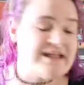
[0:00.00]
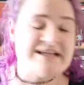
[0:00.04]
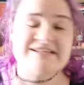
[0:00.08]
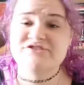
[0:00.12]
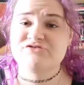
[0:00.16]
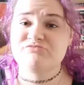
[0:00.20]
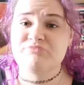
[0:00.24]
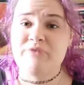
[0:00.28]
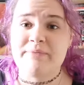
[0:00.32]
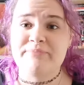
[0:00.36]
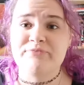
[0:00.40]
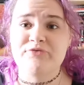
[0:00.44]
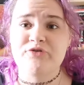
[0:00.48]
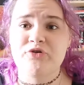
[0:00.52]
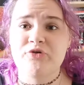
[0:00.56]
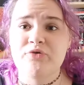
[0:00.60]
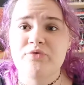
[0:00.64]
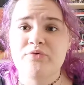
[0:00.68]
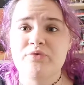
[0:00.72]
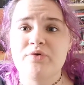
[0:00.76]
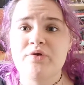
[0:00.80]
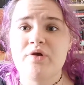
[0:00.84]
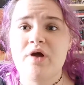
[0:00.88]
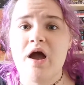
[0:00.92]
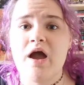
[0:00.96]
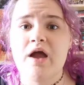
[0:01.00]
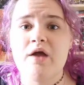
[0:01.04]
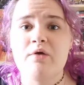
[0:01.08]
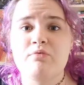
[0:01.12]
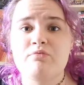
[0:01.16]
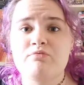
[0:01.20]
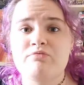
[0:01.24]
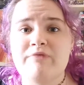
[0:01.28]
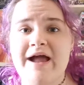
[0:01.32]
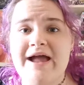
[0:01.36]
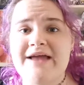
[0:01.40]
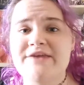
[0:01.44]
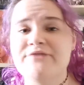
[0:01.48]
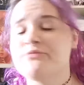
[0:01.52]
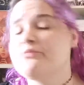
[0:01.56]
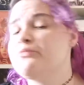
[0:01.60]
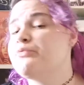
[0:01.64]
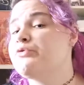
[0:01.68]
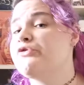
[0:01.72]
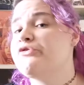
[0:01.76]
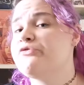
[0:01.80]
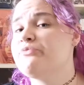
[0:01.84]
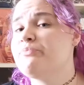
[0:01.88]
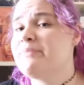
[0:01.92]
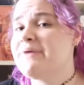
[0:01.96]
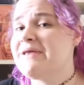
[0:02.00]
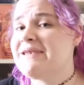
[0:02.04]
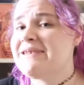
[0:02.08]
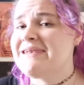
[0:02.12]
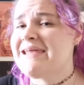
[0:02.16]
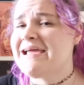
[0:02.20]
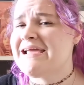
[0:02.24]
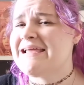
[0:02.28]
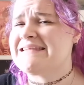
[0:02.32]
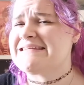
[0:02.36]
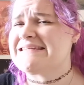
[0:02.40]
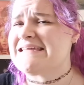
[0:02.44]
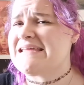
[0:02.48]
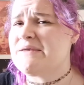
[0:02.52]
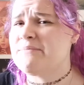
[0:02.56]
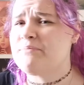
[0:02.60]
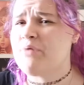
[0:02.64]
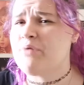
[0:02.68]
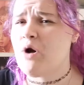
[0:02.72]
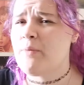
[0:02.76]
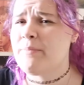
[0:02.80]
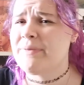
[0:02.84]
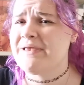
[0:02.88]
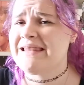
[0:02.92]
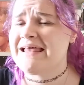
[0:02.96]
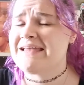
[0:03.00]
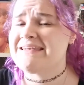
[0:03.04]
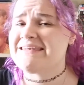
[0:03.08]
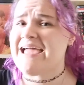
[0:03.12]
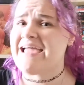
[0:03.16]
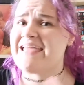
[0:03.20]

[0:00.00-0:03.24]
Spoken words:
Last webtoon I read was Midnight in Poppyland.